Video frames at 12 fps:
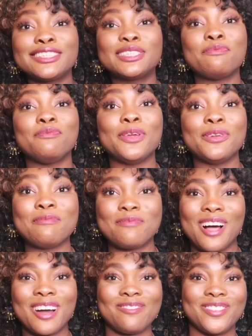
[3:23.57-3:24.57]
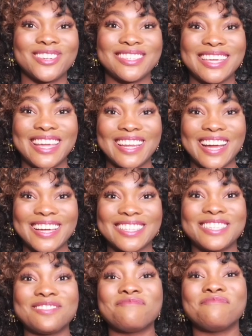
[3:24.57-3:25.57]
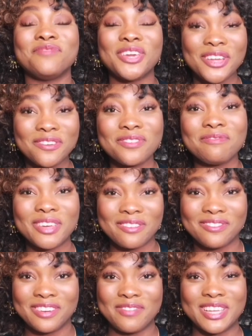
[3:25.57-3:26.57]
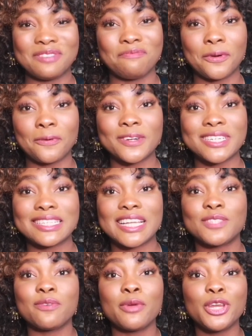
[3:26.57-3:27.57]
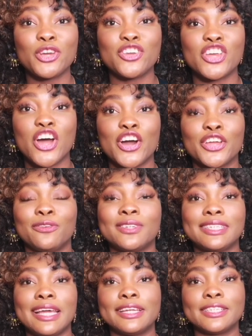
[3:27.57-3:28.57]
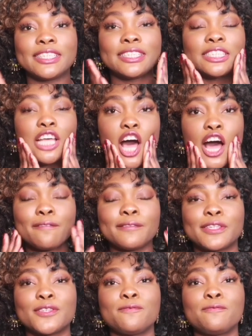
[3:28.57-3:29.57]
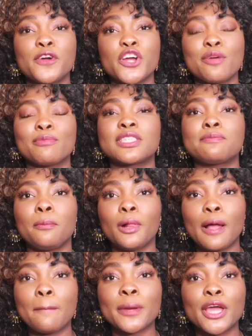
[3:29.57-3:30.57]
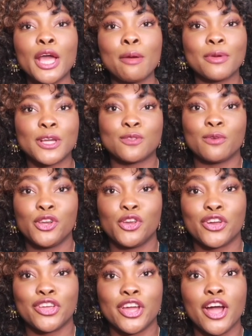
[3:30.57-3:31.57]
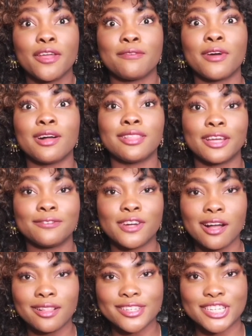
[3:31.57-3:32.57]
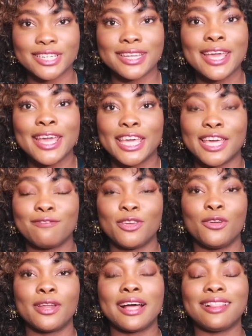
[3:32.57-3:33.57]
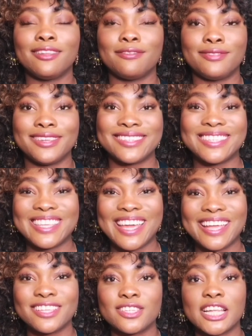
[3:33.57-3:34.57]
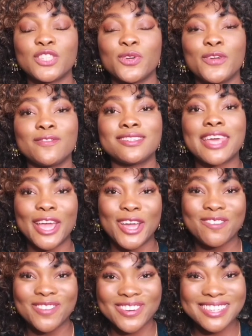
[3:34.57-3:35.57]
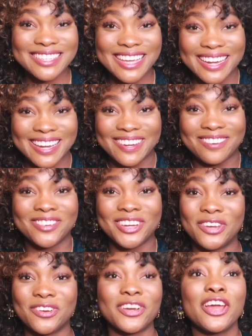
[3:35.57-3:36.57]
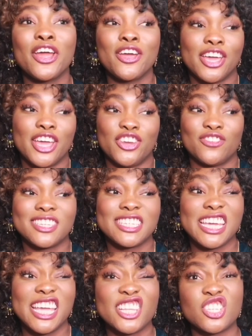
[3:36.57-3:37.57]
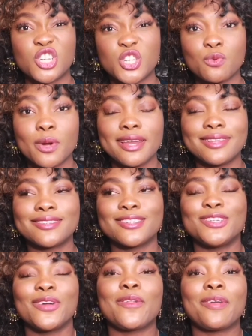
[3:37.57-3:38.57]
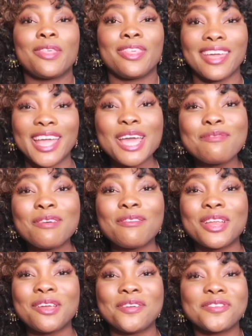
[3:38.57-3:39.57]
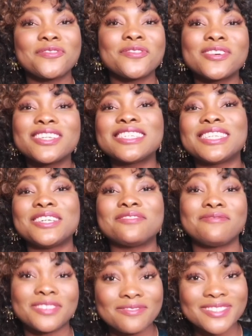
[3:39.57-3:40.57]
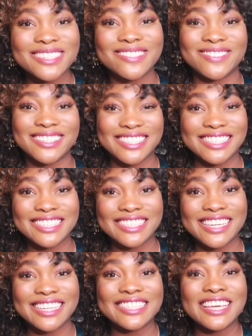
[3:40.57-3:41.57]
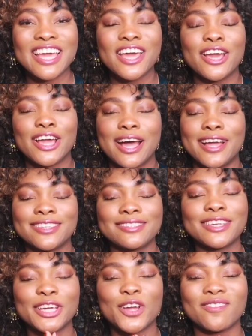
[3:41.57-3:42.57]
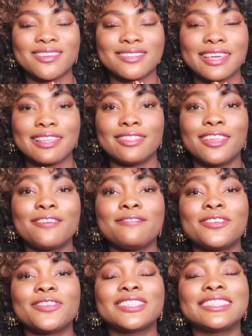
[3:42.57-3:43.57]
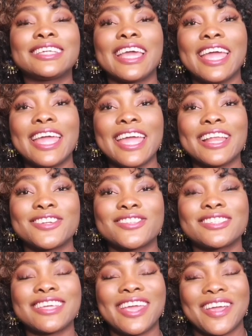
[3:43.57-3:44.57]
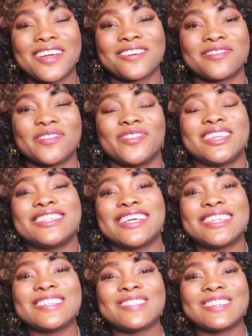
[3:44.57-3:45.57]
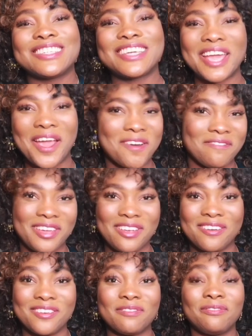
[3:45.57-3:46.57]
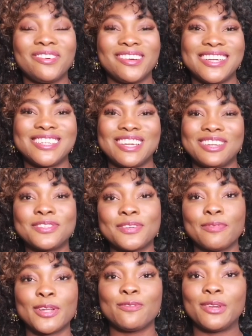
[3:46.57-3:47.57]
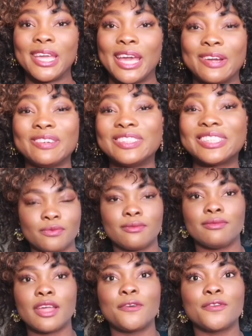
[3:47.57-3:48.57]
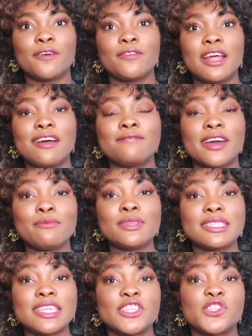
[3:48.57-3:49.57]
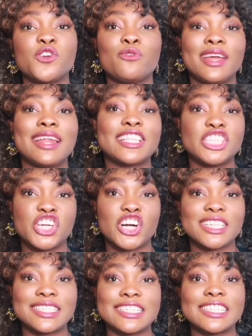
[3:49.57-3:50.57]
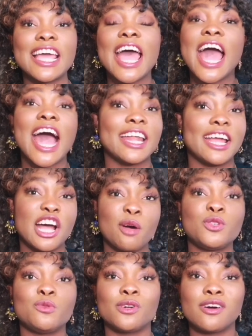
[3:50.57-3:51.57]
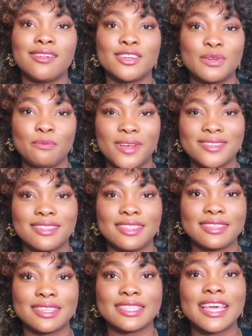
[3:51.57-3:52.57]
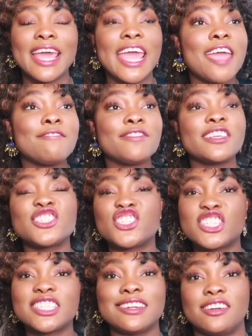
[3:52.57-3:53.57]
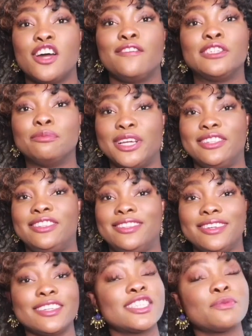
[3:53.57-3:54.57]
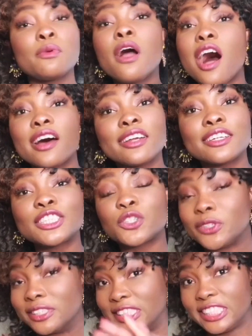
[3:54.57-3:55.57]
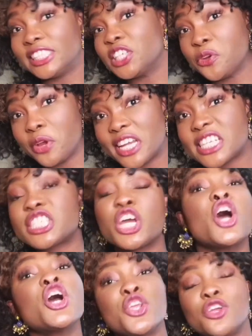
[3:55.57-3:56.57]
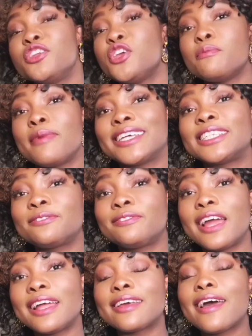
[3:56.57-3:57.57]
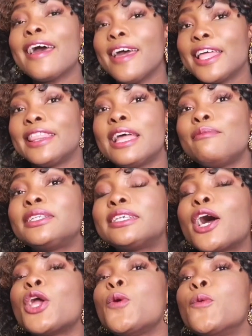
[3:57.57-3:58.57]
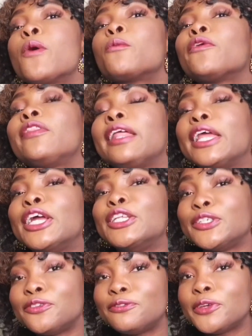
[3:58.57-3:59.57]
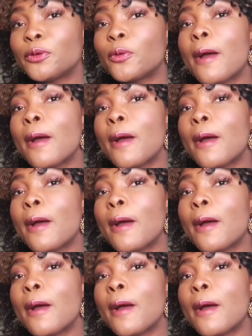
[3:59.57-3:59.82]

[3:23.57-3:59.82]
the building block of your skin, guys. It's a beautiful, amazing protein. That's why when you're young, your skin is soft, it's firm, it's plump, because when you're young, you've got a lot of collagen giving you that lovely skin. So that's why you have to take care of your skin when you're in your teens or your 20s, because you're going to thank me when you're in your 40s or your 50s or your 60s. Guys, take care of your skin. Love your skin. Just take care of it. Be gentle and take care of it. You're going to appreciate it so much when you get older. Now, I've covered how vitamin C is a great antioxidant and it helps you with collagen biosynthesis. If this just isn't enough to make this product or this ingredient your new best friend, let me tell you one more thing it can do for you.